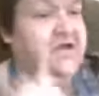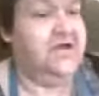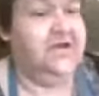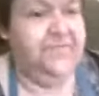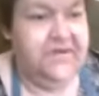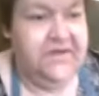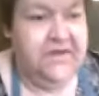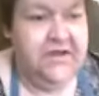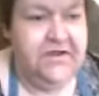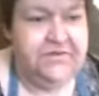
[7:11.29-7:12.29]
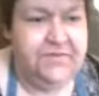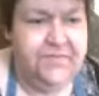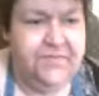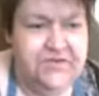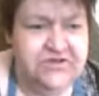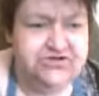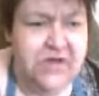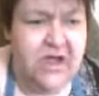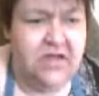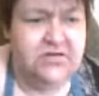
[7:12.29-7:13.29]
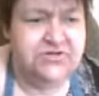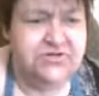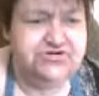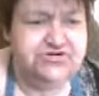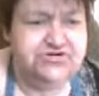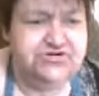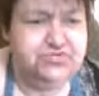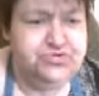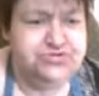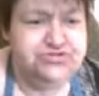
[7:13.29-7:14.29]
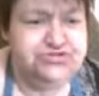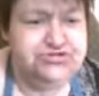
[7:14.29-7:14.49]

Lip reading: I've been needing to be challenged and pushed